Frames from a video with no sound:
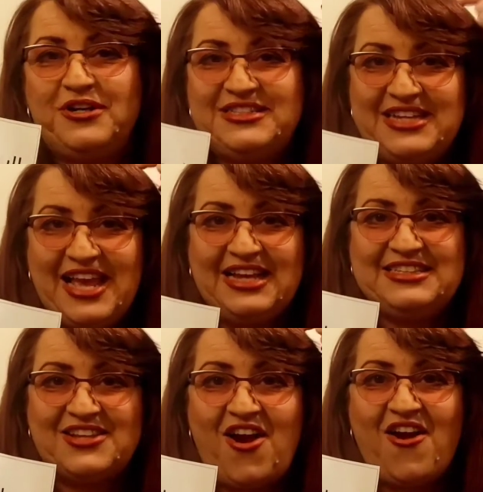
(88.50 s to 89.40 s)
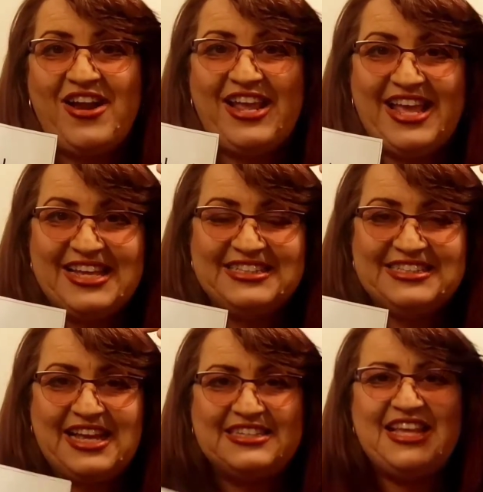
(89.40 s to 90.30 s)
protects our
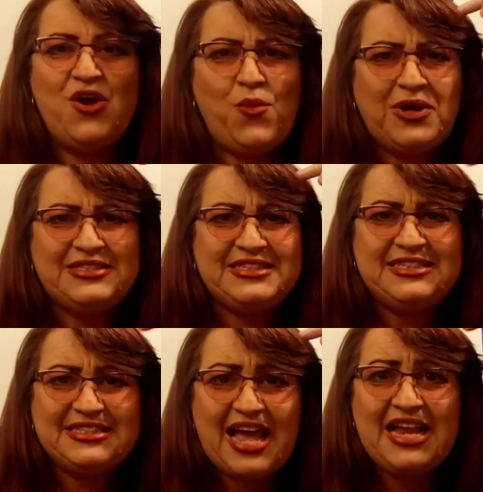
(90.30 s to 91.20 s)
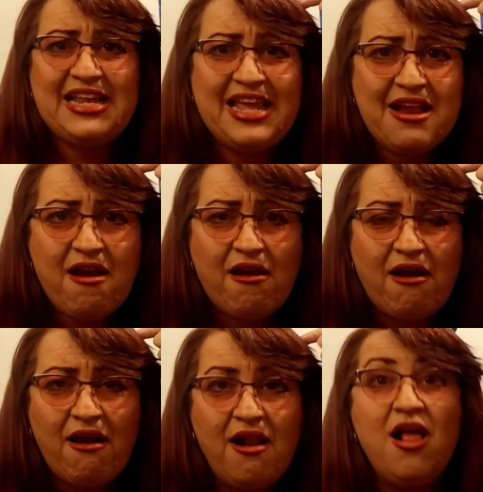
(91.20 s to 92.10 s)
insides. And what's inside here?